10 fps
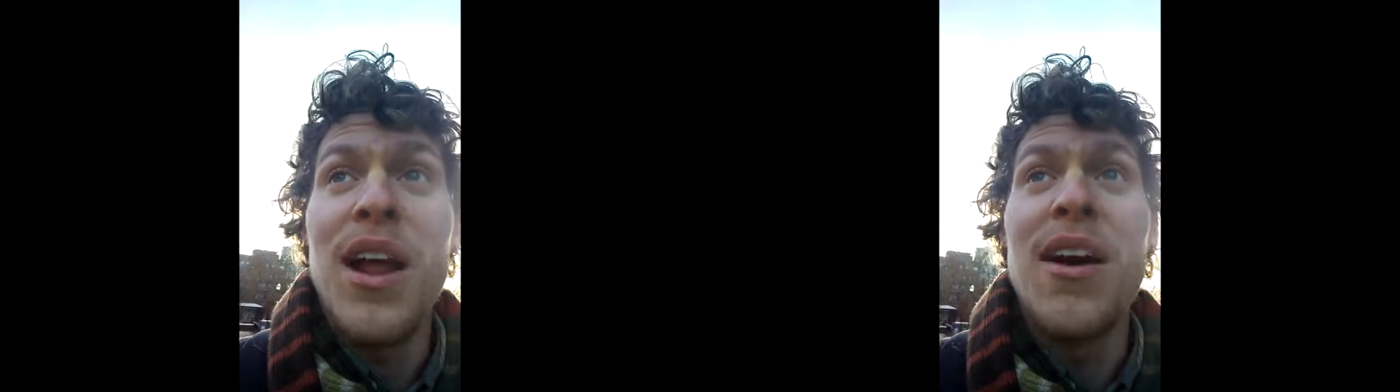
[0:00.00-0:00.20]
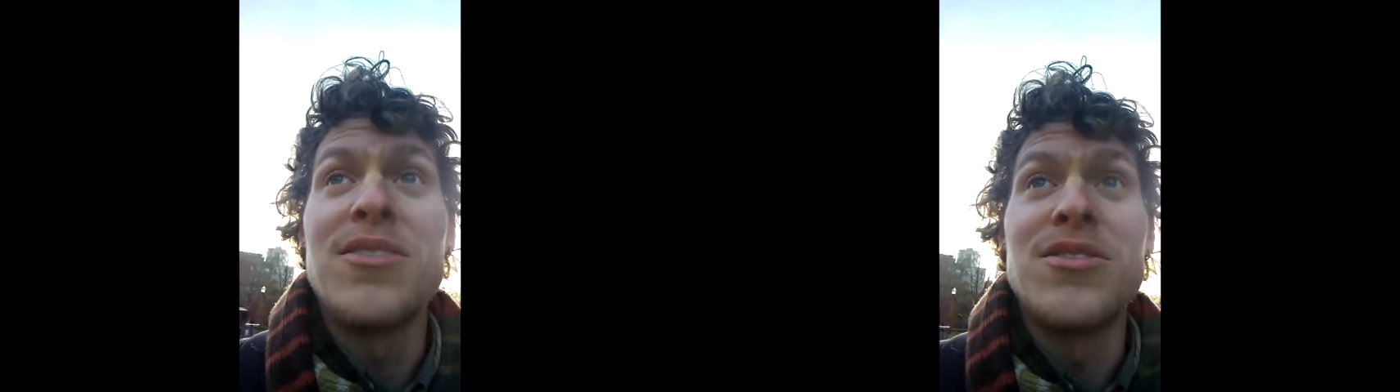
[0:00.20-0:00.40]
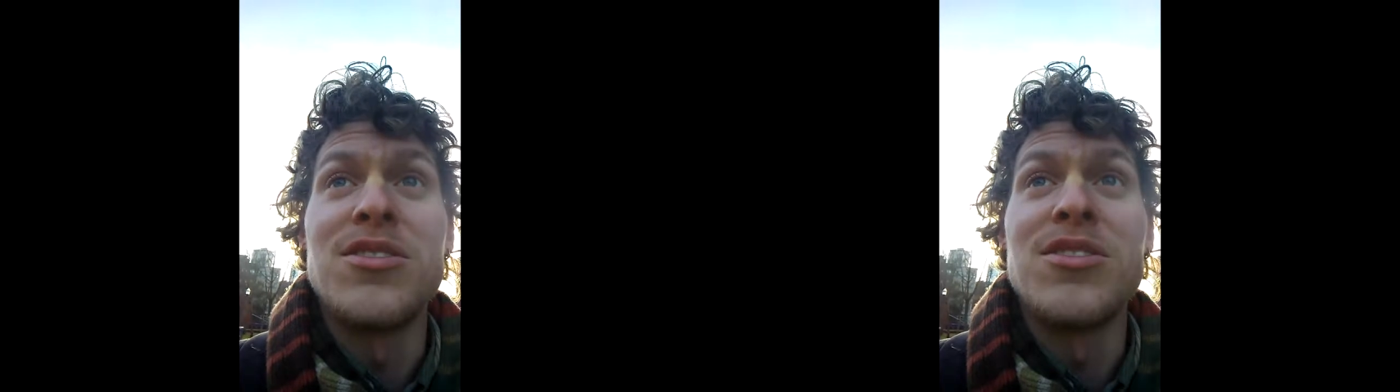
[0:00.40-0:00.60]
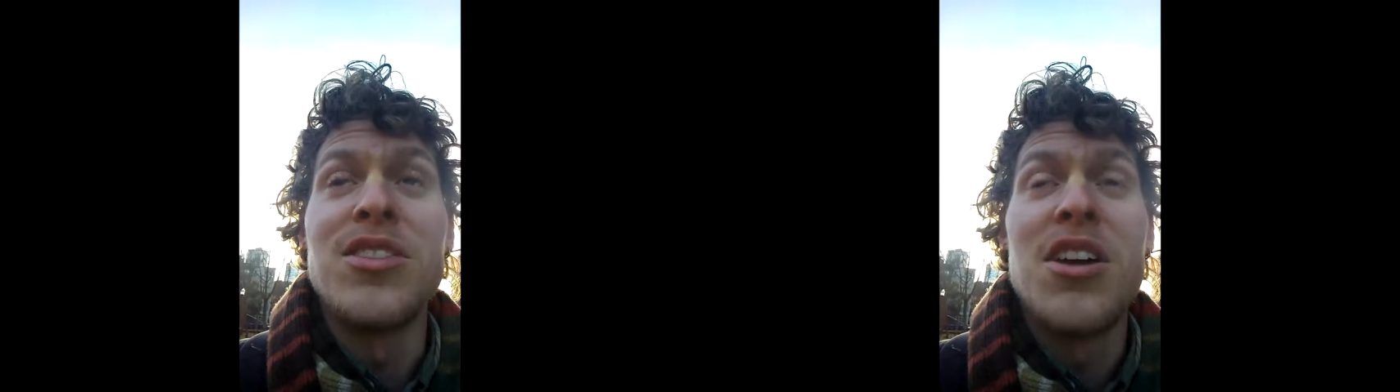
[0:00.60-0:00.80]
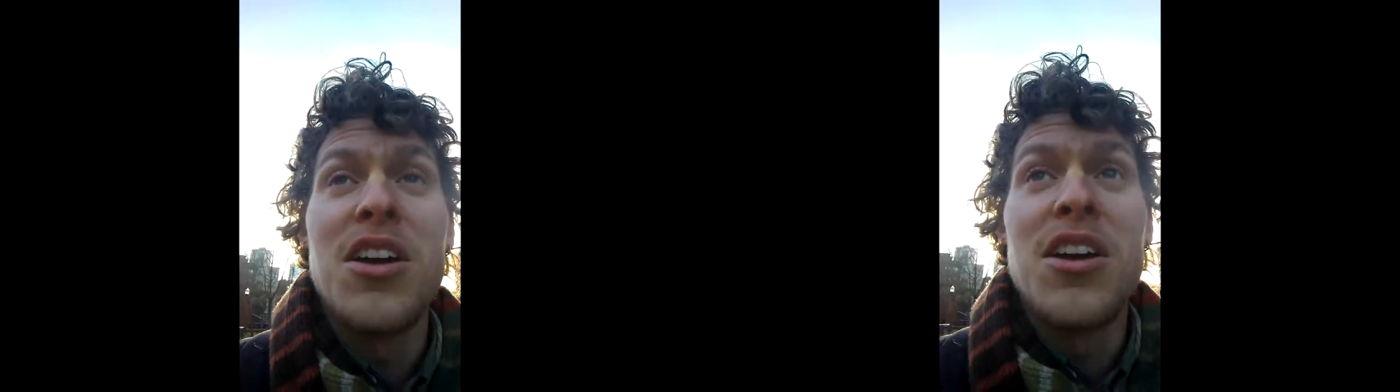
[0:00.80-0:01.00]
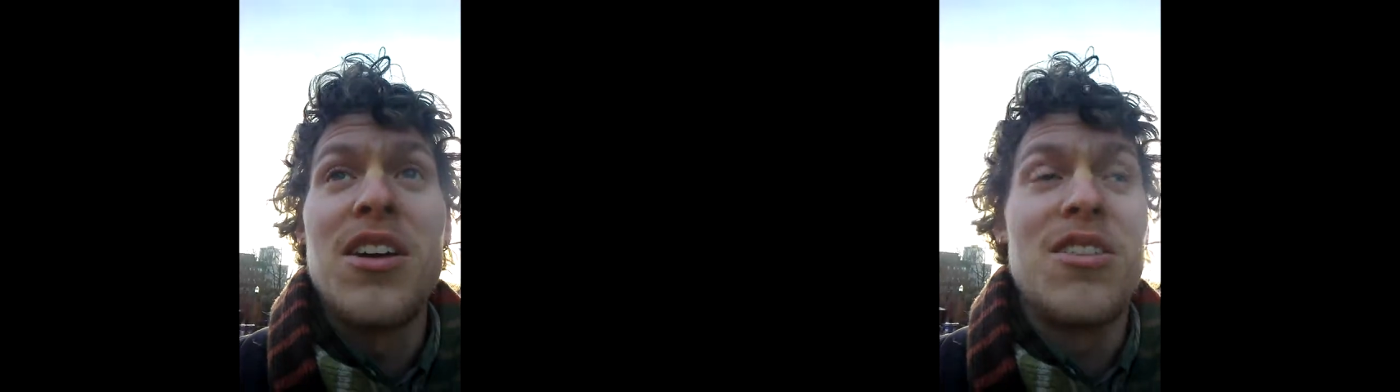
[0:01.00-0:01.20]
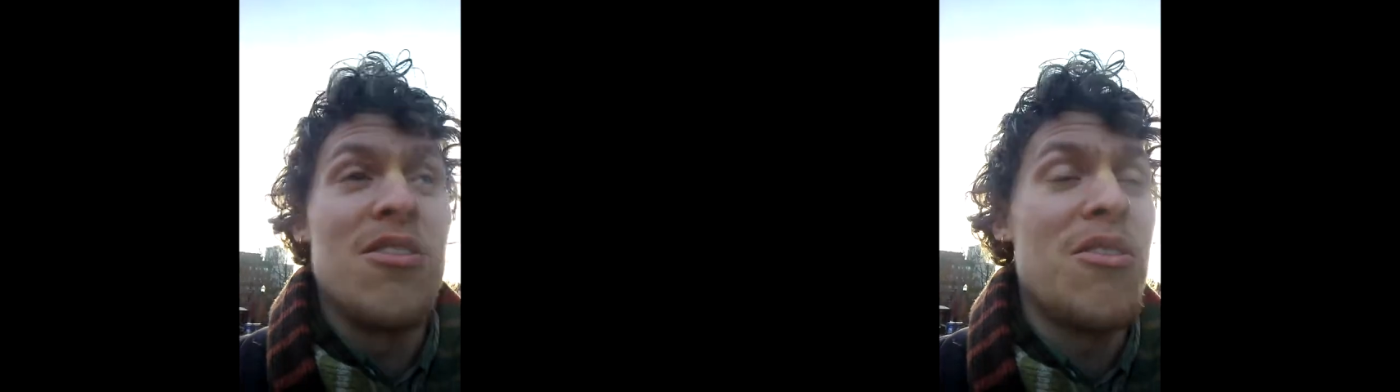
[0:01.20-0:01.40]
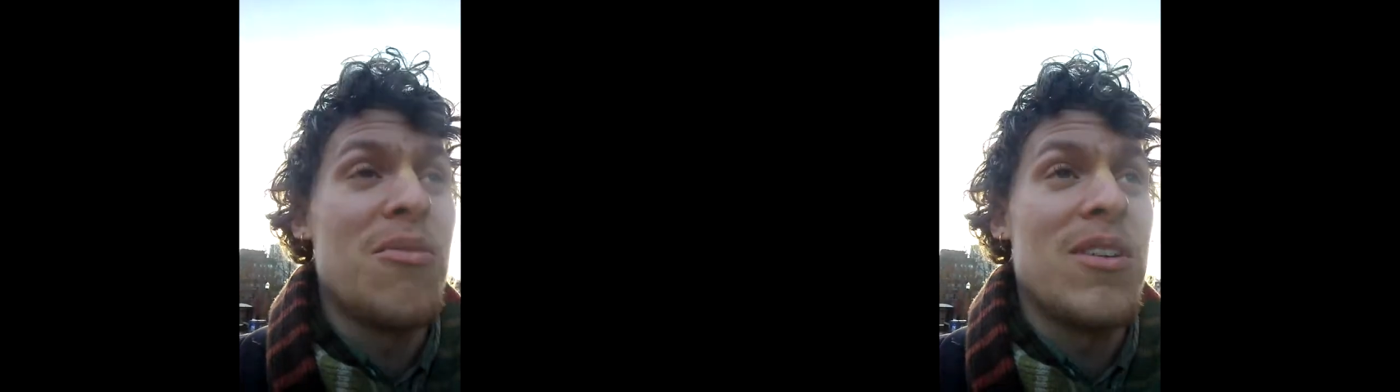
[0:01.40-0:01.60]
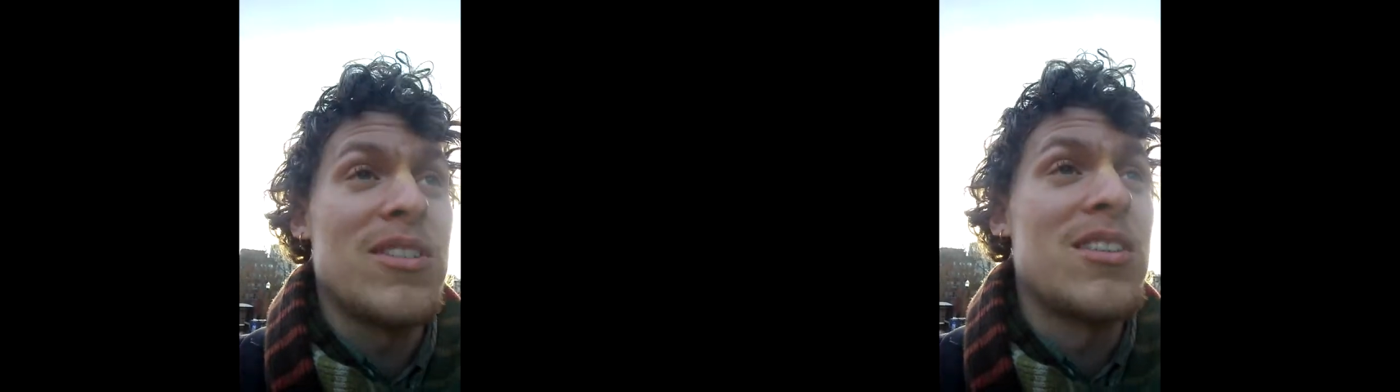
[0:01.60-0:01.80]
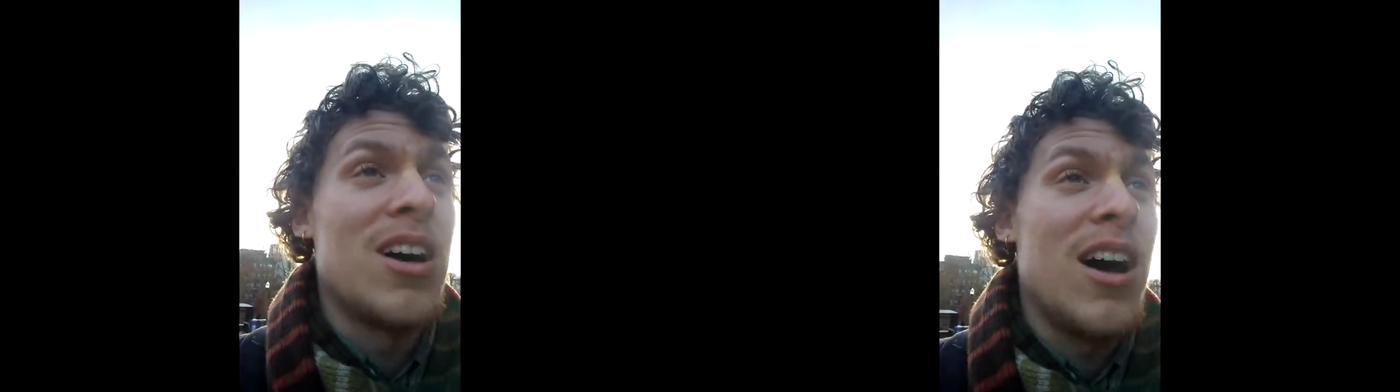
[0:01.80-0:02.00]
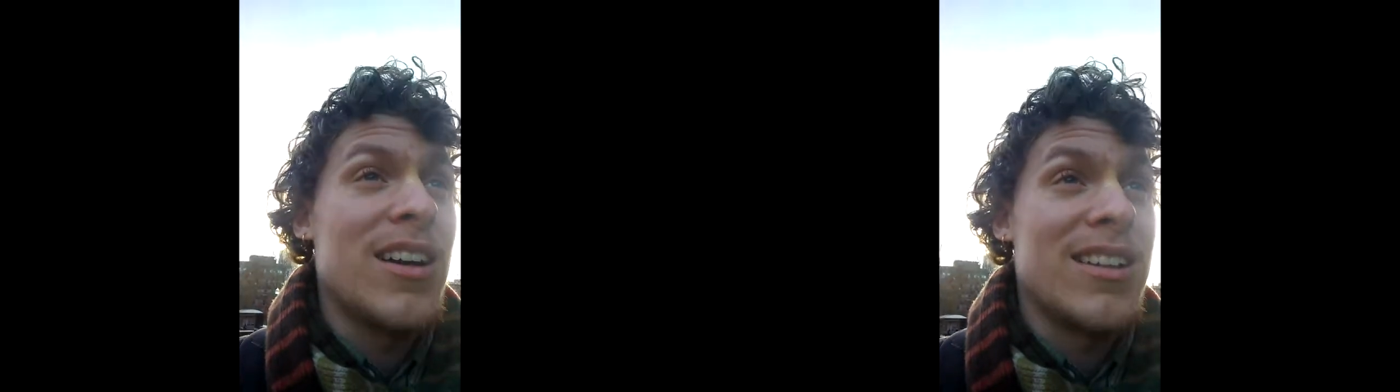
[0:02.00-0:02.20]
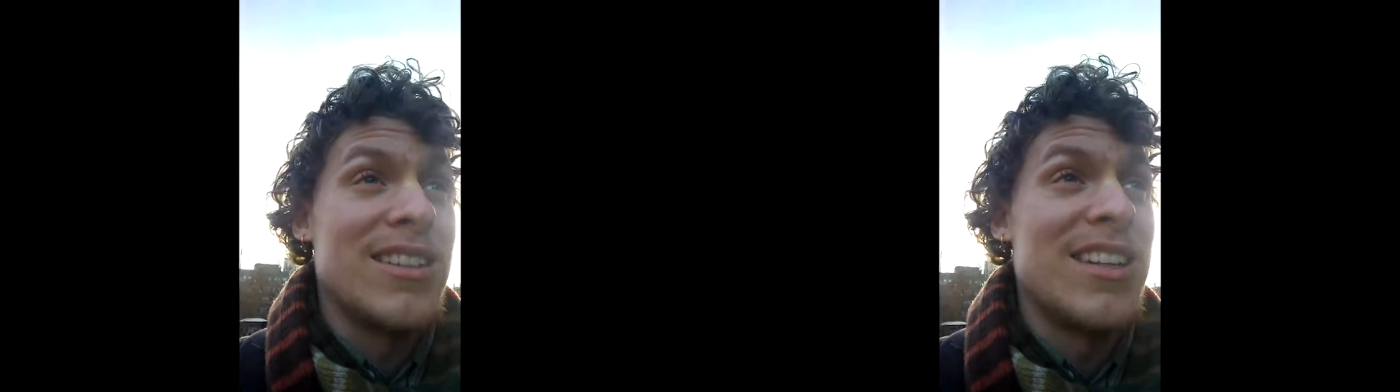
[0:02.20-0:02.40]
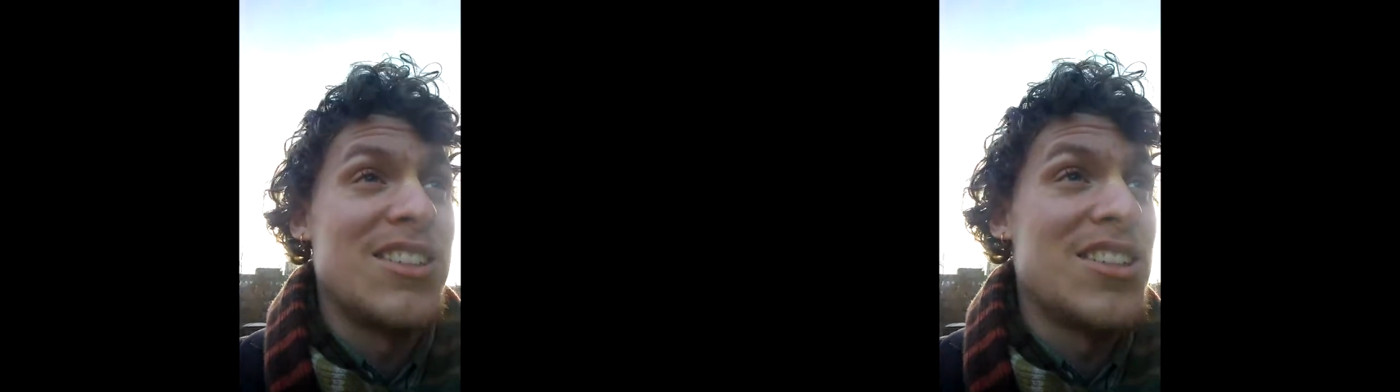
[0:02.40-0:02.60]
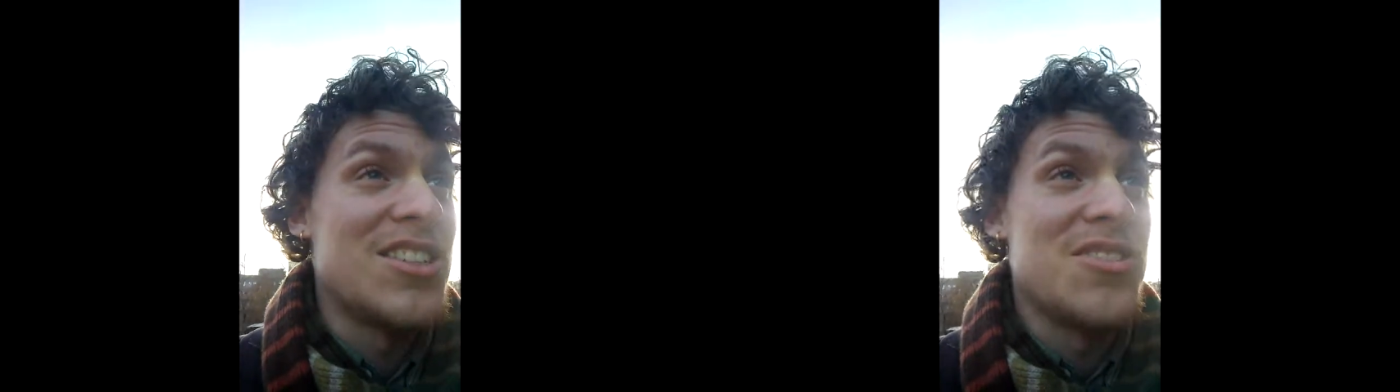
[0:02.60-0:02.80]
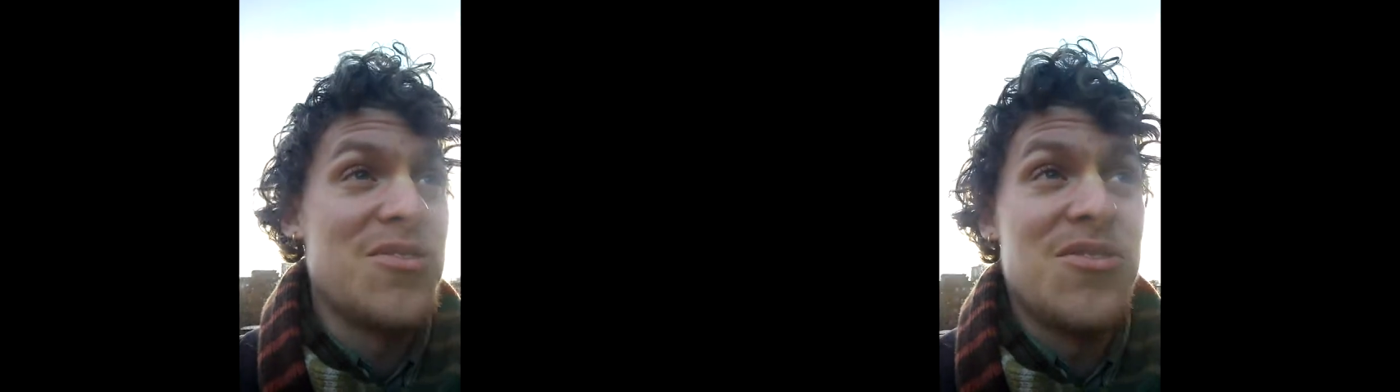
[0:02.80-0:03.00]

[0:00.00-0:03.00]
out and no one wants to talk, and it's just